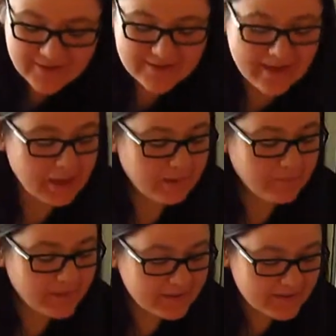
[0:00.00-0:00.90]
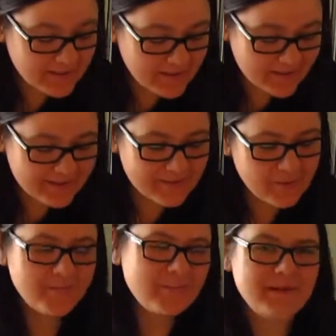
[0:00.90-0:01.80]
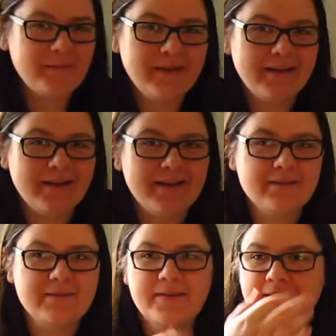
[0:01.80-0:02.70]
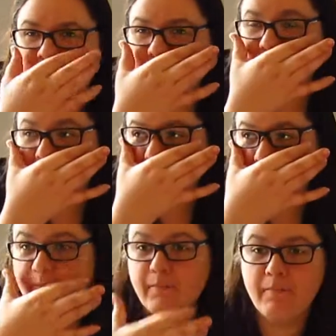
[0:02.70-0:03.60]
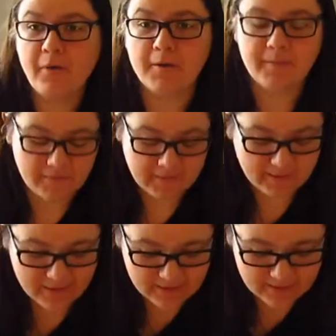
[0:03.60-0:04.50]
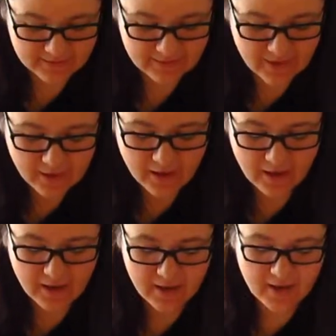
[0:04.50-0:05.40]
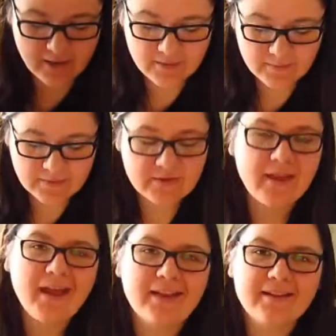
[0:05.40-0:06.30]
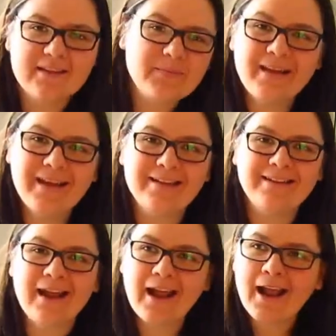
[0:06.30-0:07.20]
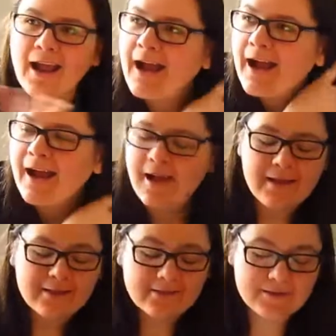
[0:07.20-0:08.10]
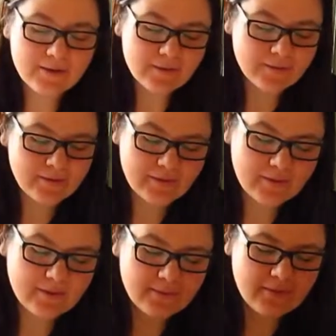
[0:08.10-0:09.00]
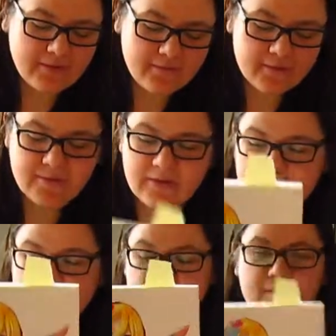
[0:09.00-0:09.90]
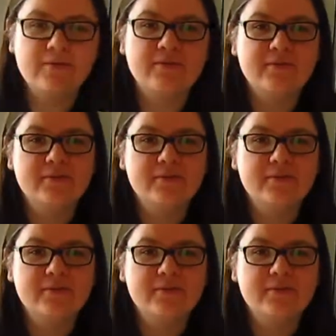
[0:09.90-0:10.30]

I just kind of picked one. Some of them I didn't pick anything just because of the type of art book that it is. So yeah, let's begin. So the first one I'll just show,